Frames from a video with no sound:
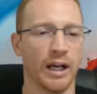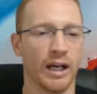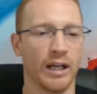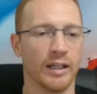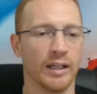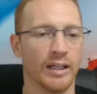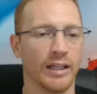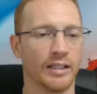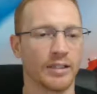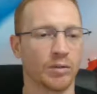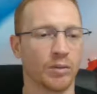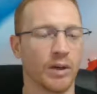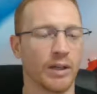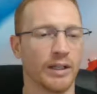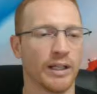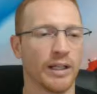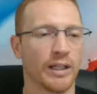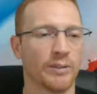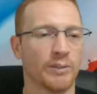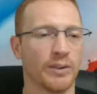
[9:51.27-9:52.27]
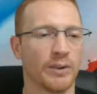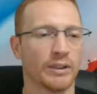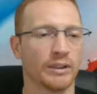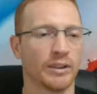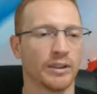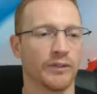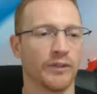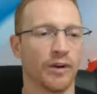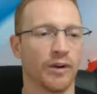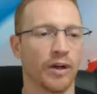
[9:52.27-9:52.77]
hits right-handed pitching
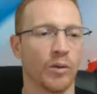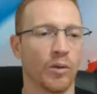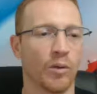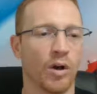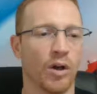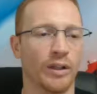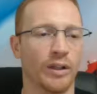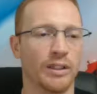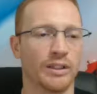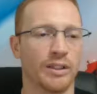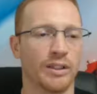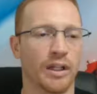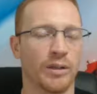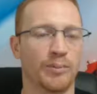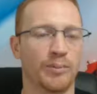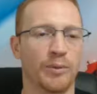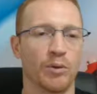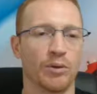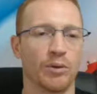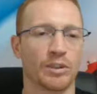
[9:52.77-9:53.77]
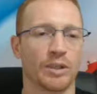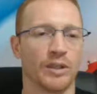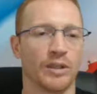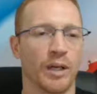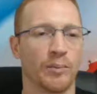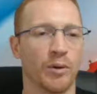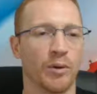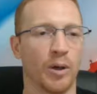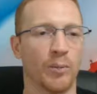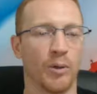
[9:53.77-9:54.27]
very well, and he's got a boost in that
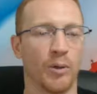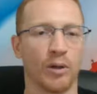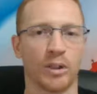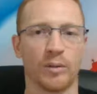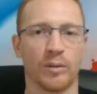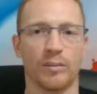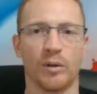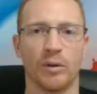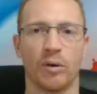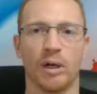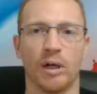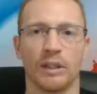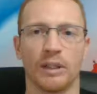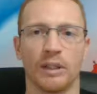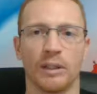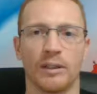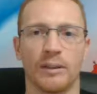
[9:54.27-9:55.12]
ballpark in Milwaukee.